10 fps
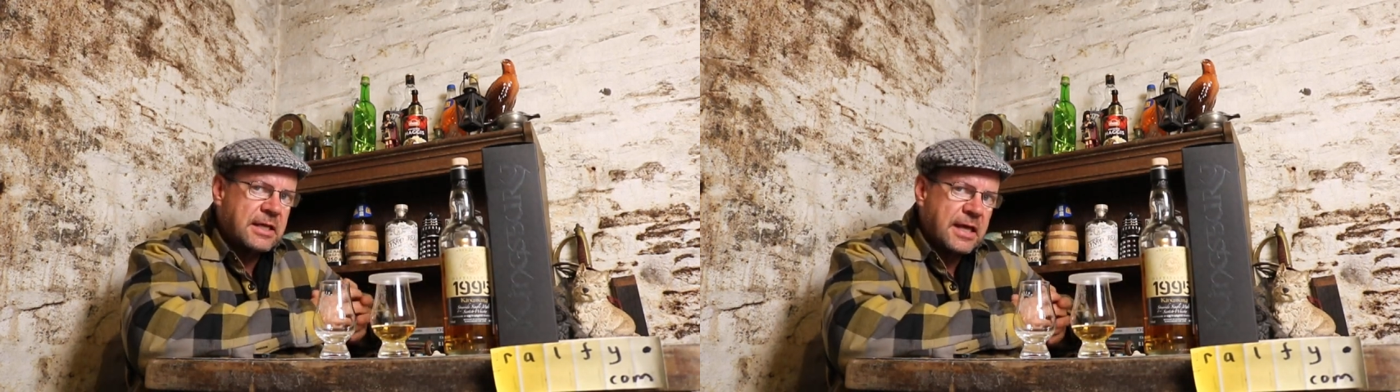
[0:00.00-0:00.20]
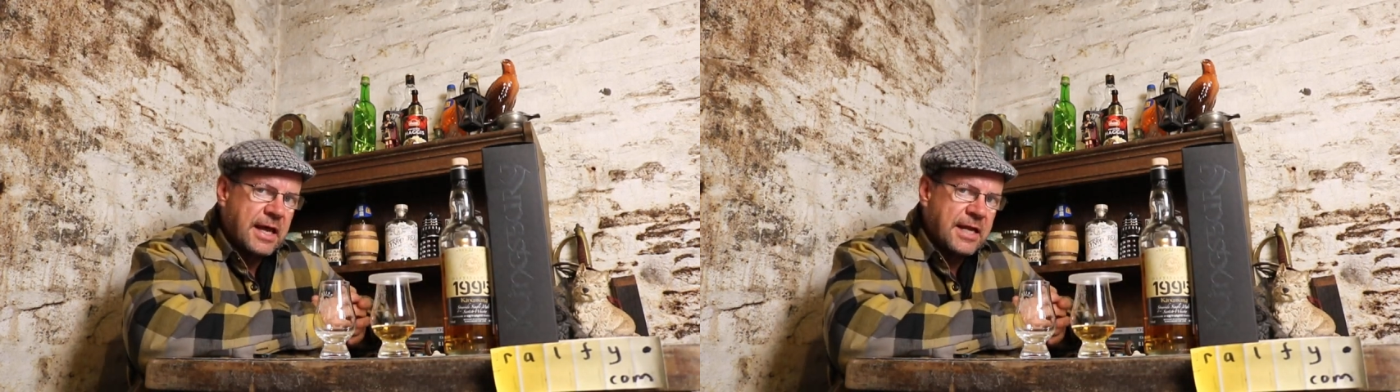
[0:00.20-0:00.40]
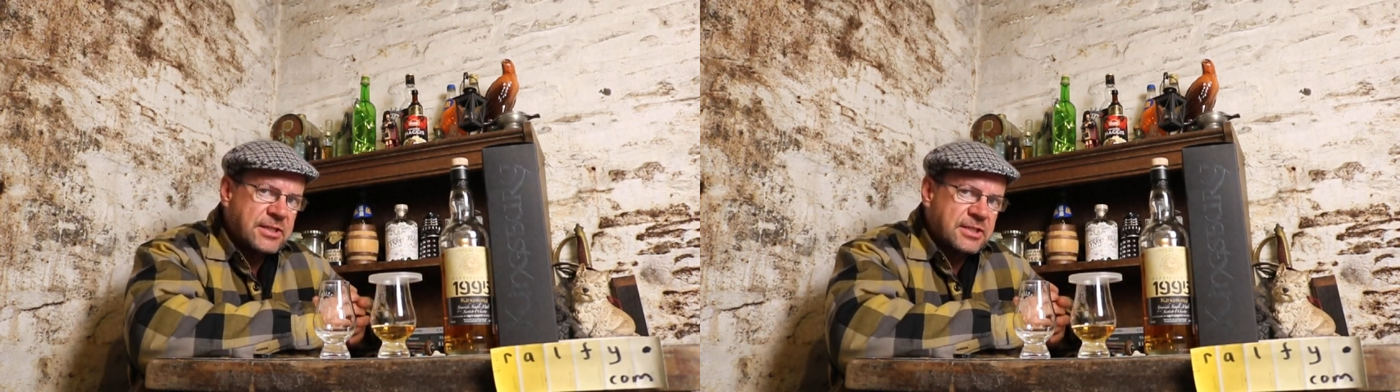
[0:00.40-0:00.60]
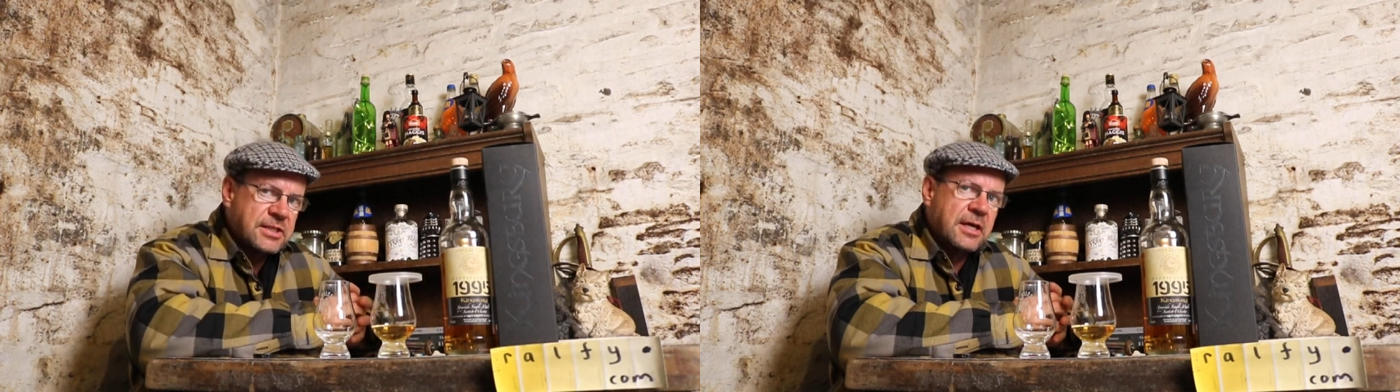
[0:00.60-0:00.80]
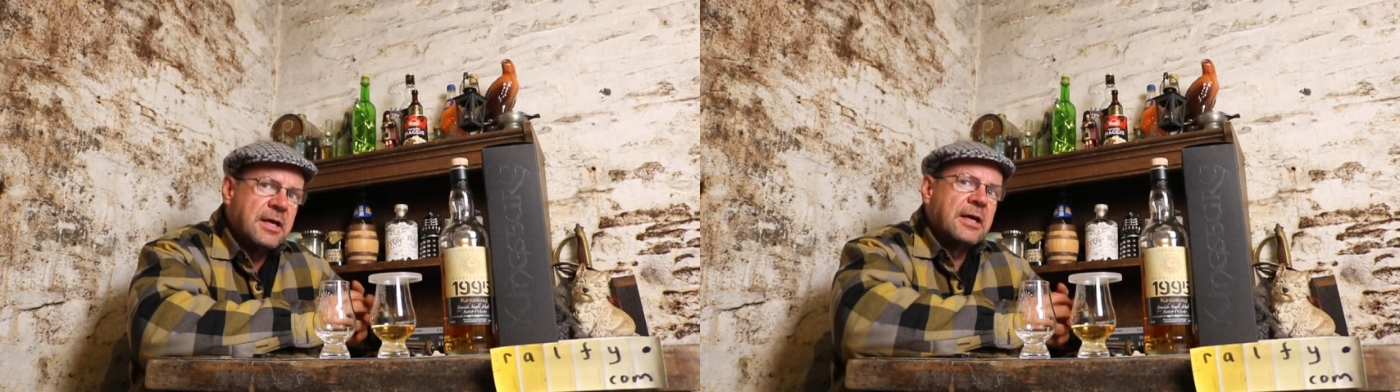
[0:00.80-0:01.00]

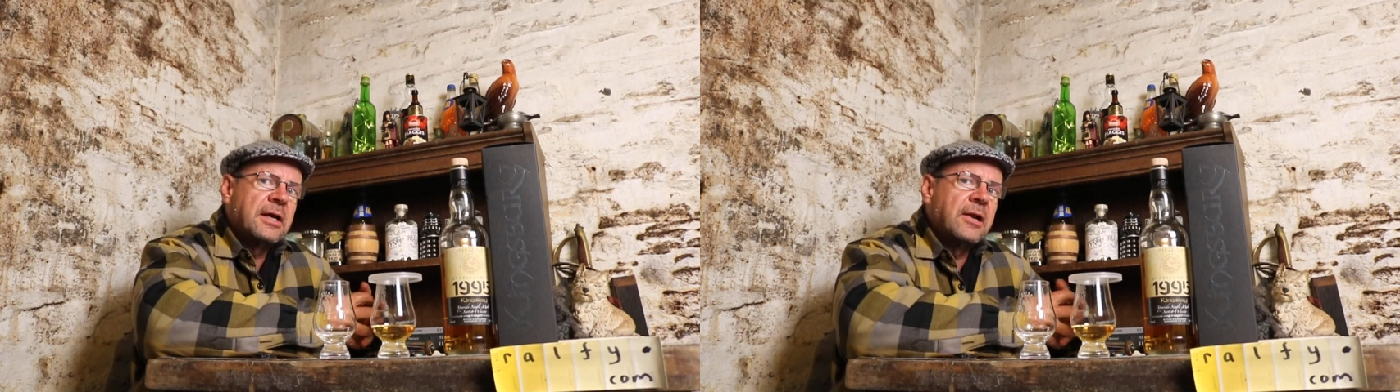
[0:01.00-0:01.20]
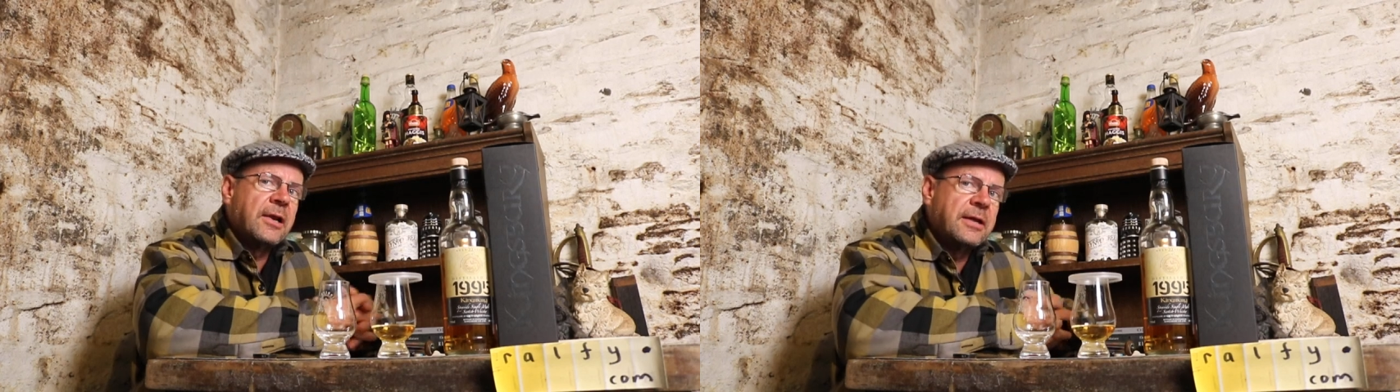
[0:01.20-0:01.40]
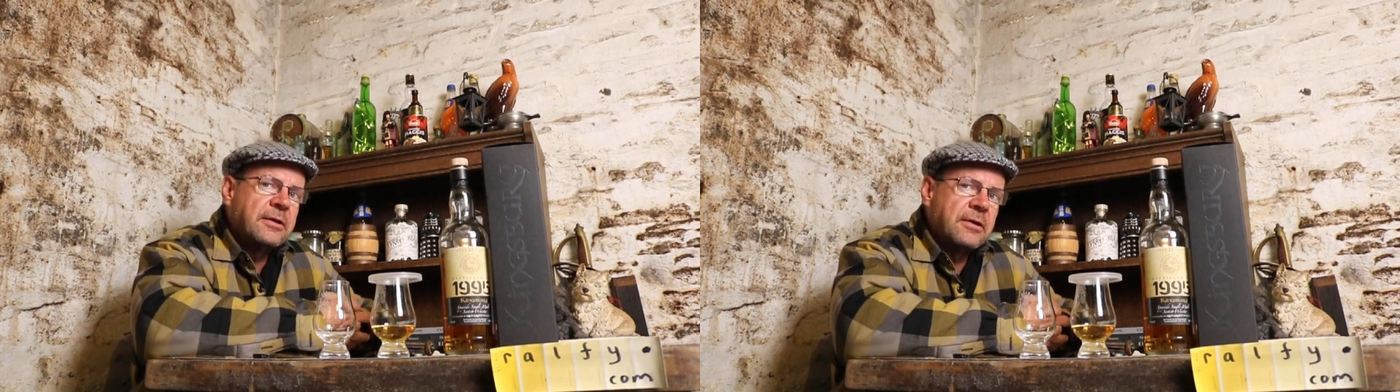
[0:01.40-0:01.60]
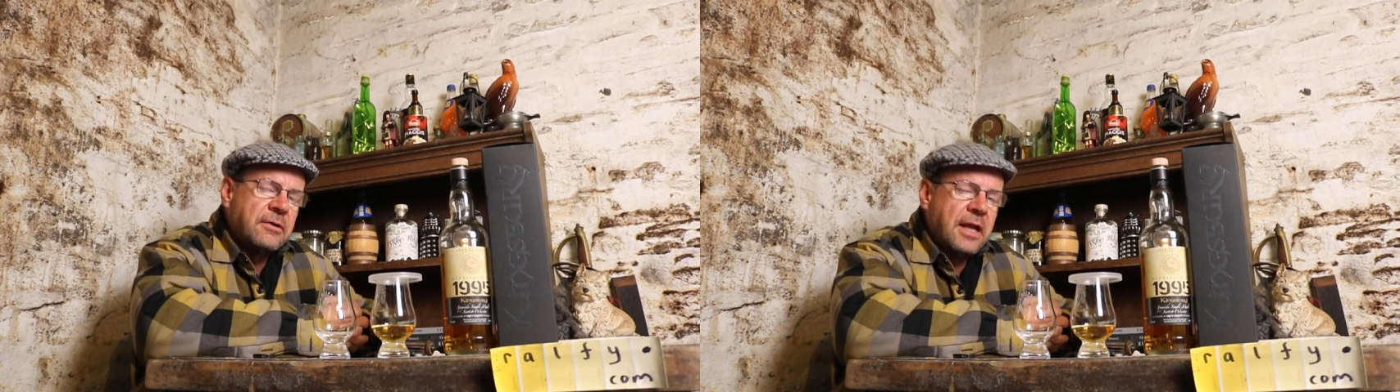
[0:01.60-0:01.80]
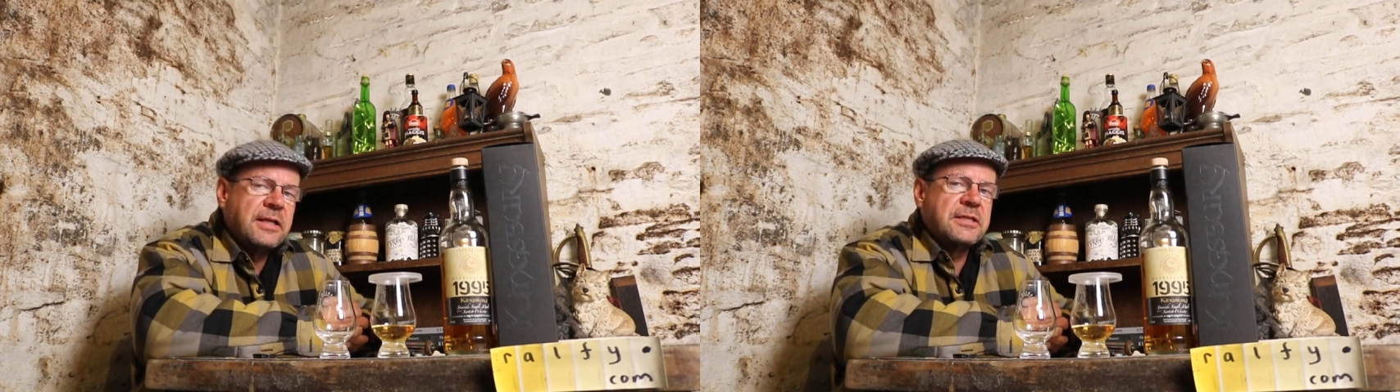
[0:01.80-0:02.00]
cask Glen
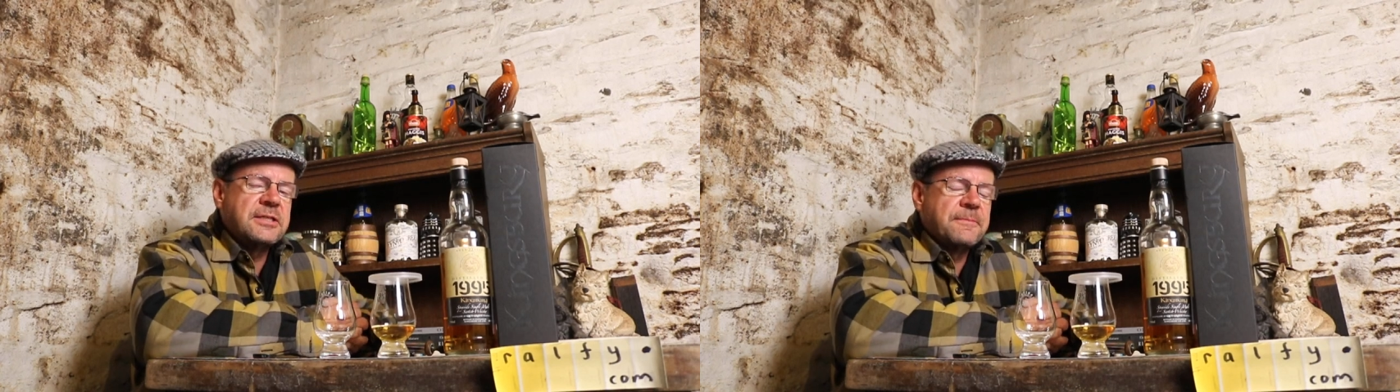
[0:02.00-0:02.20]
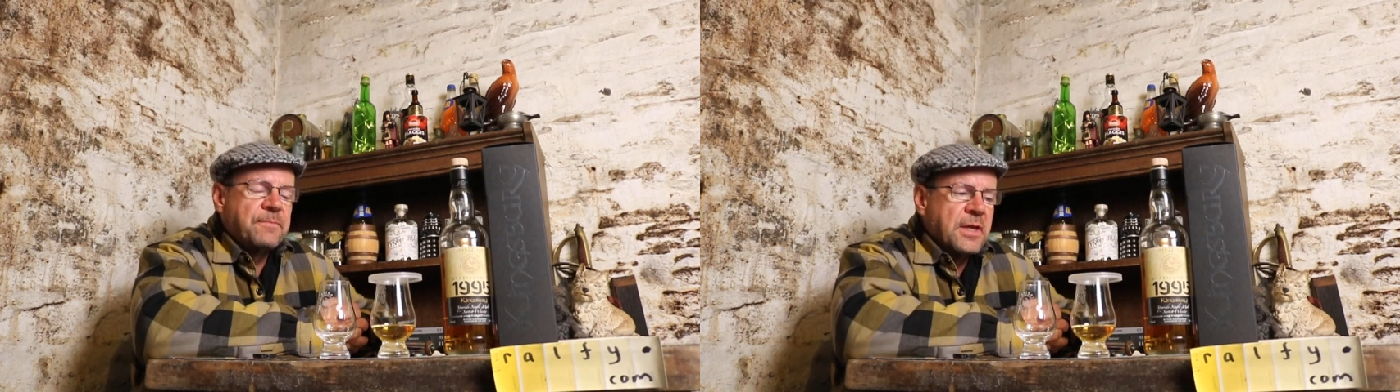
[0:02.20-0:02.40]
Grant.